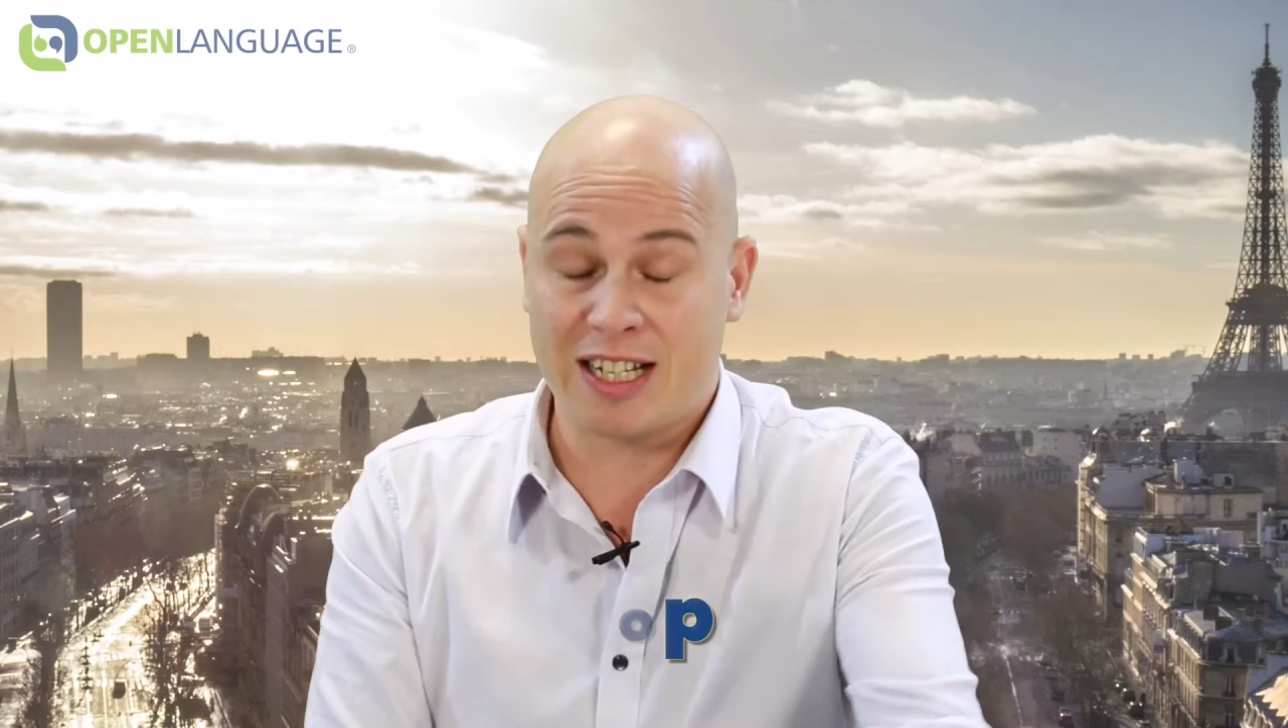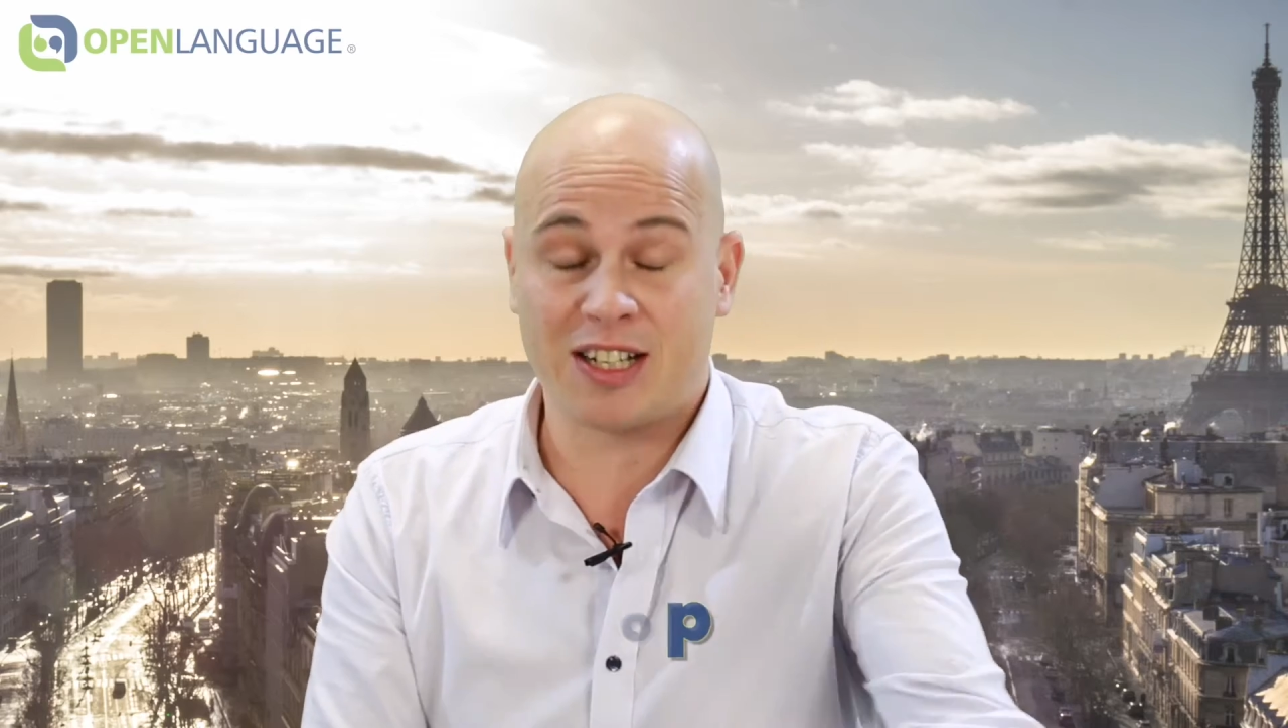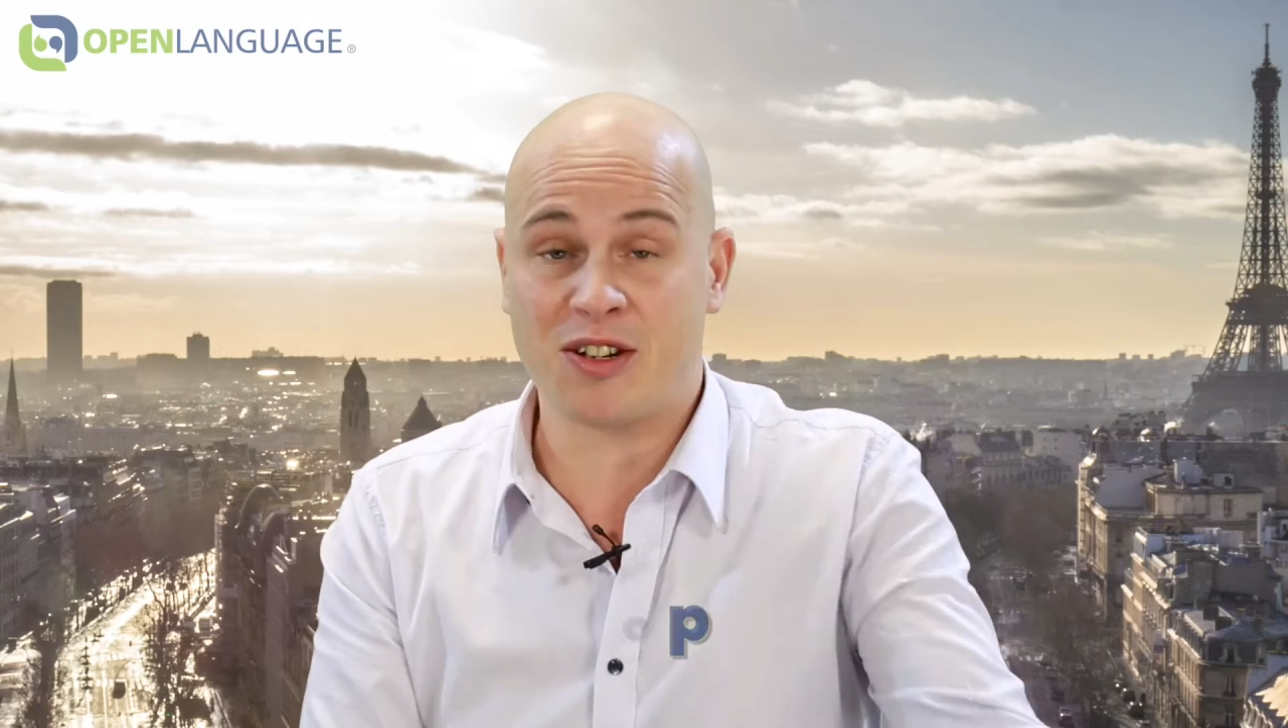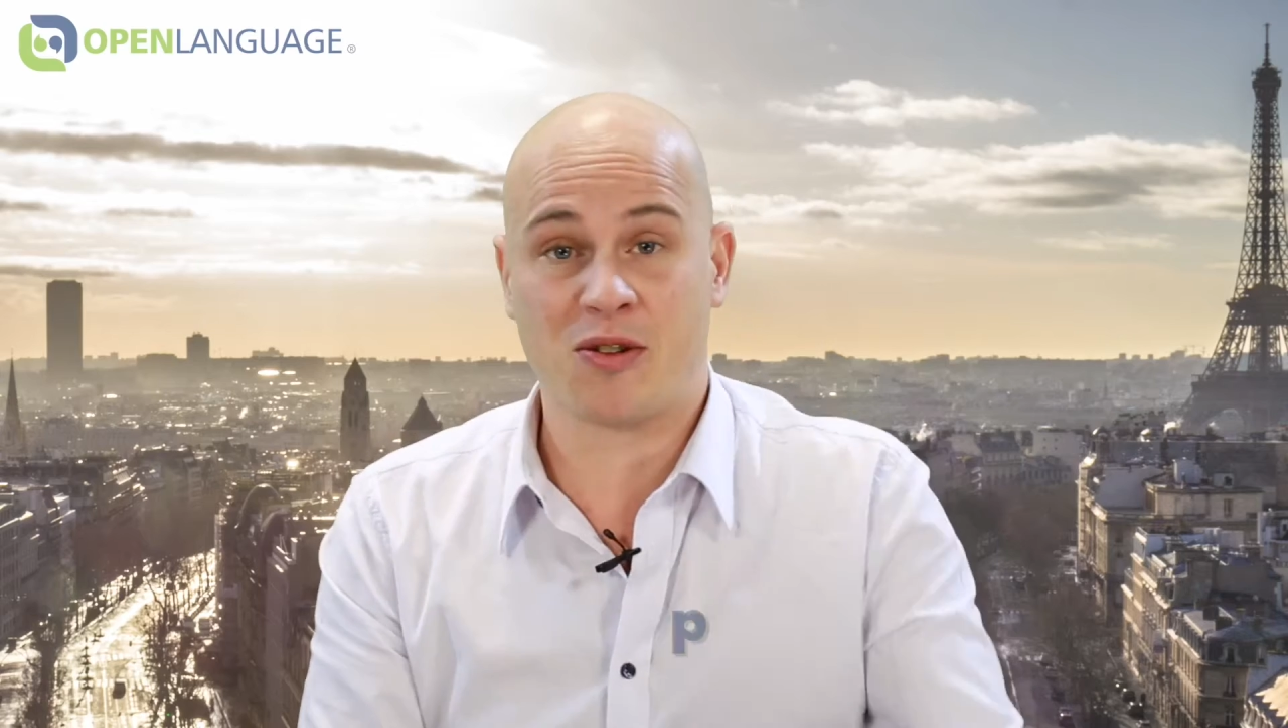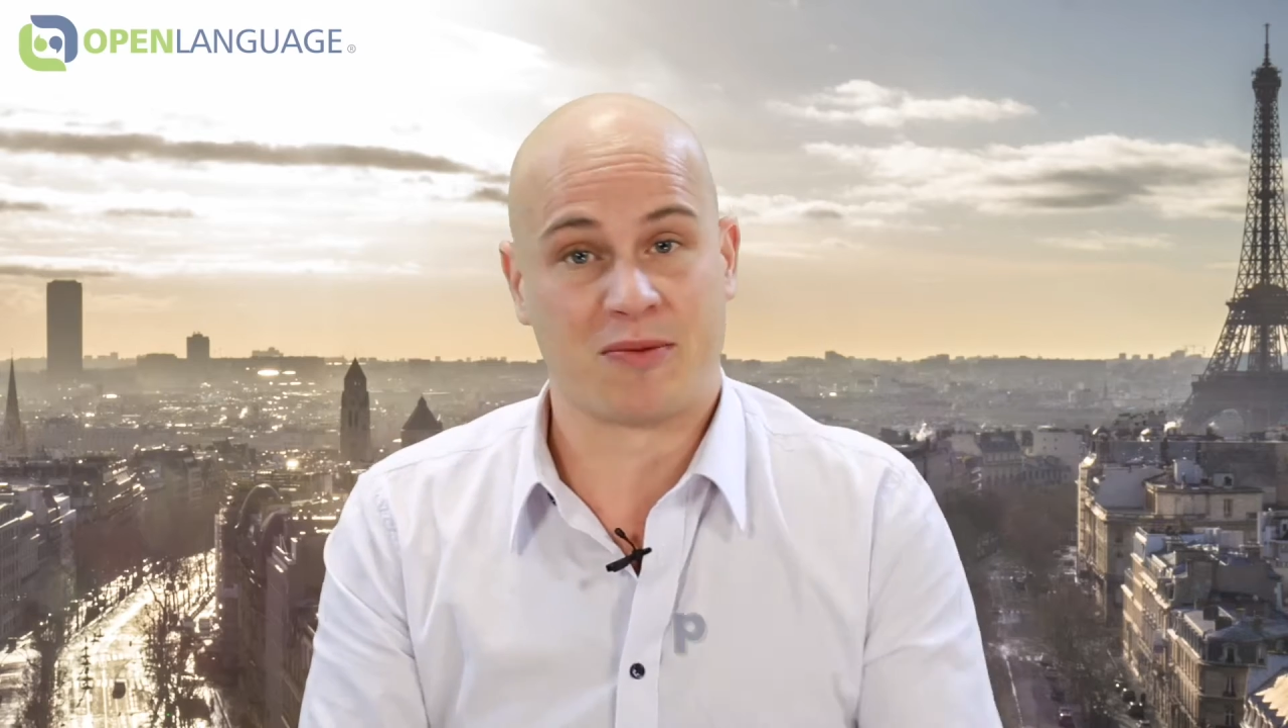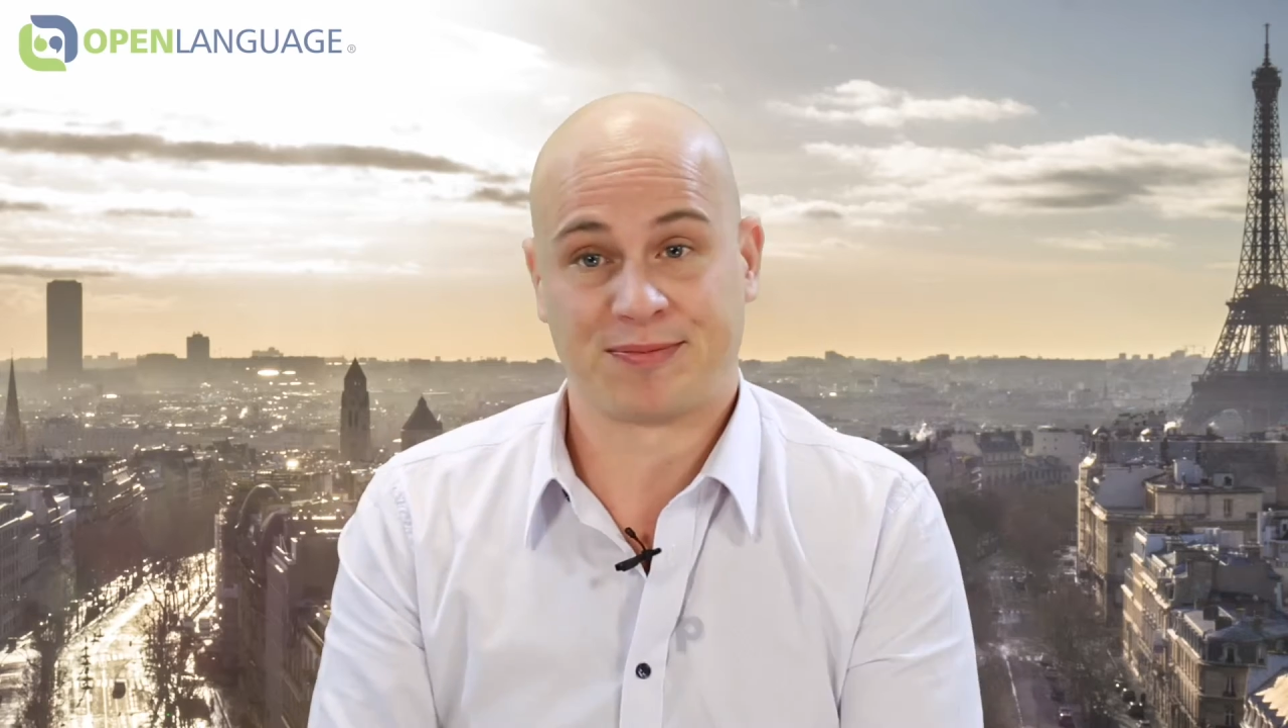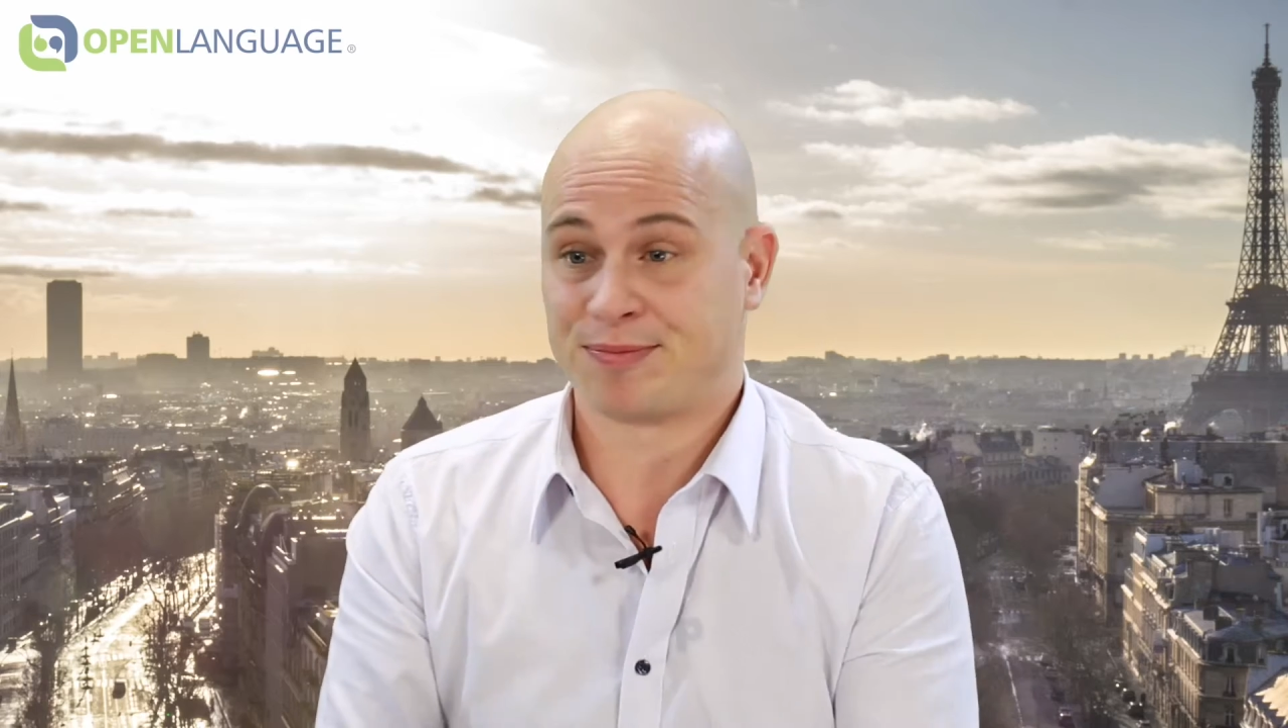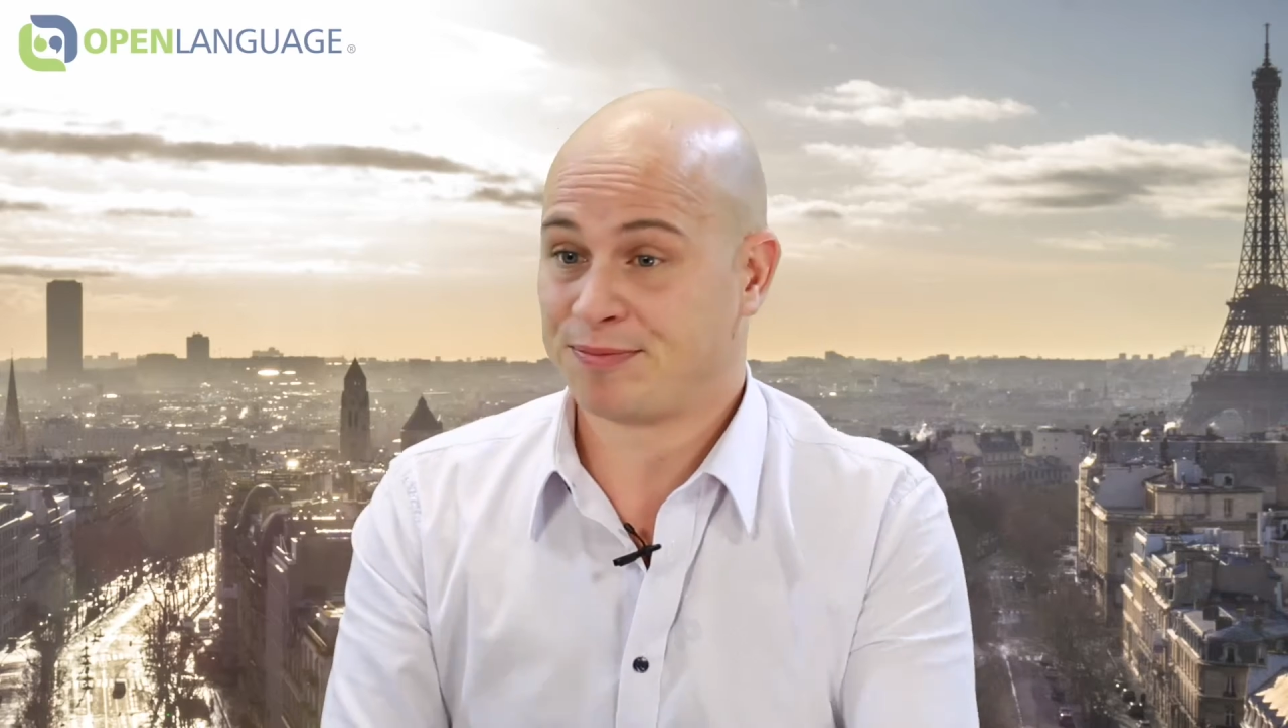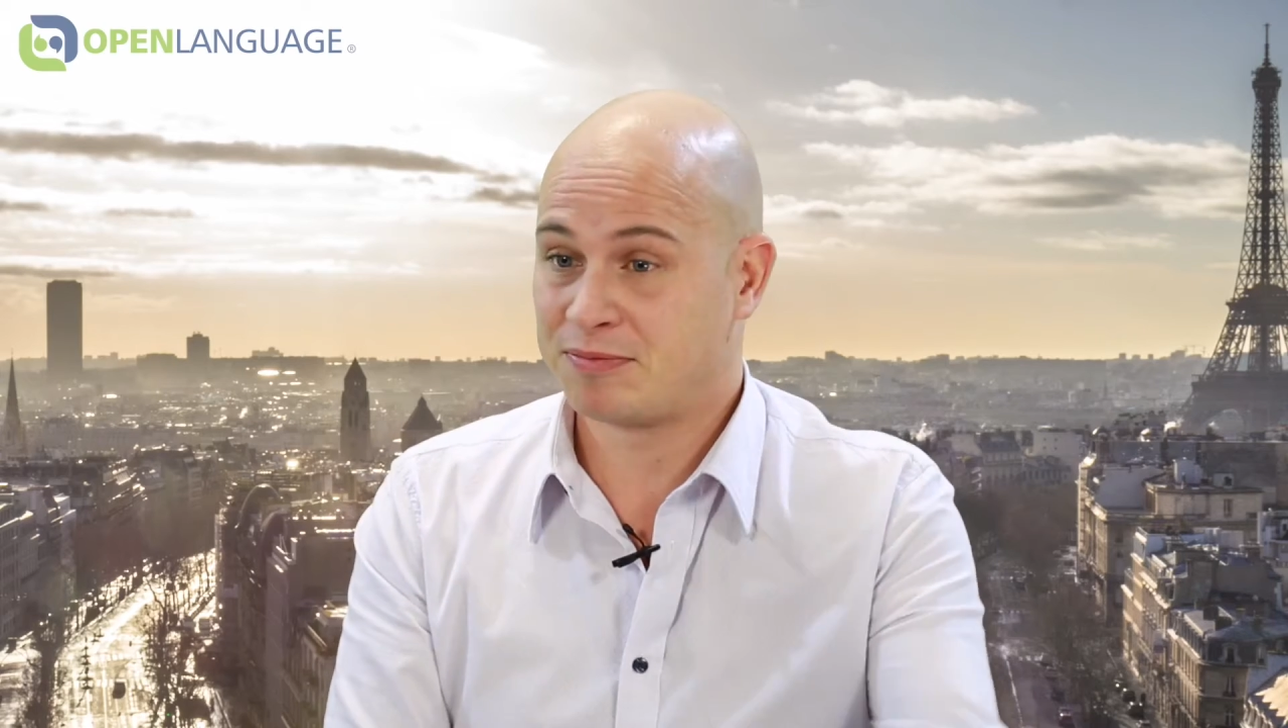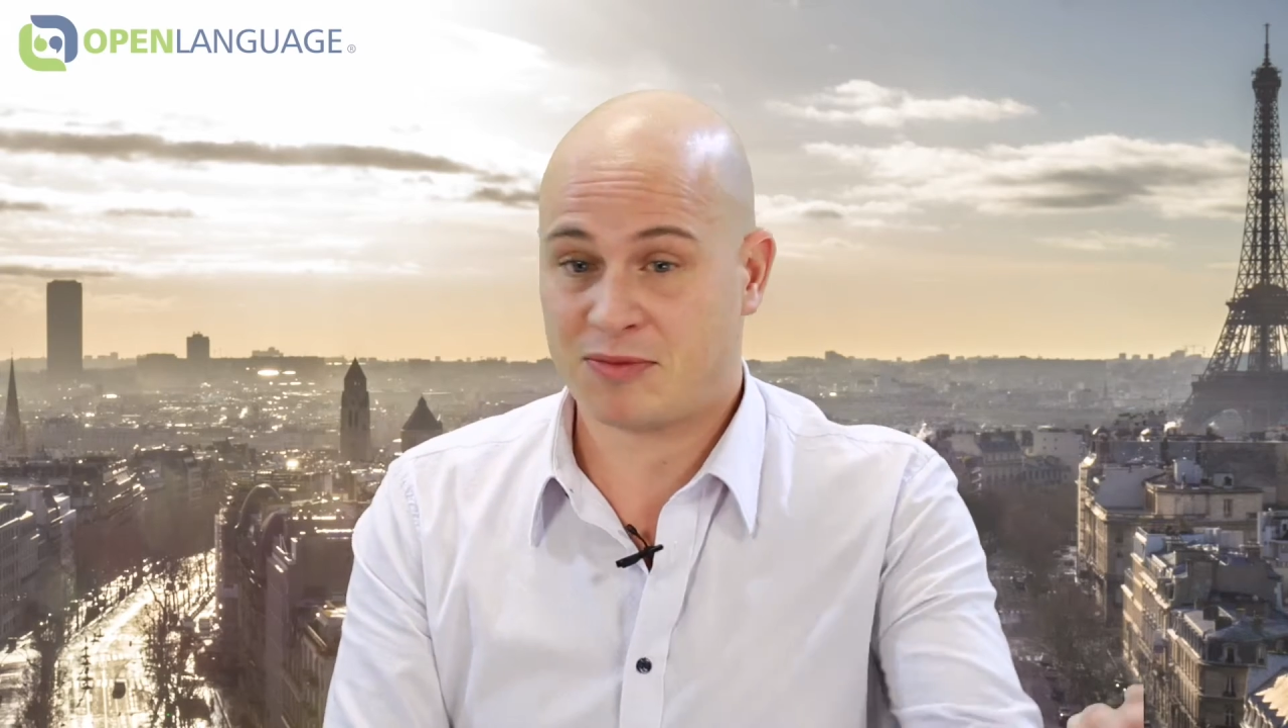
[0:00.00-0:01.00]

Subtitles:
it go?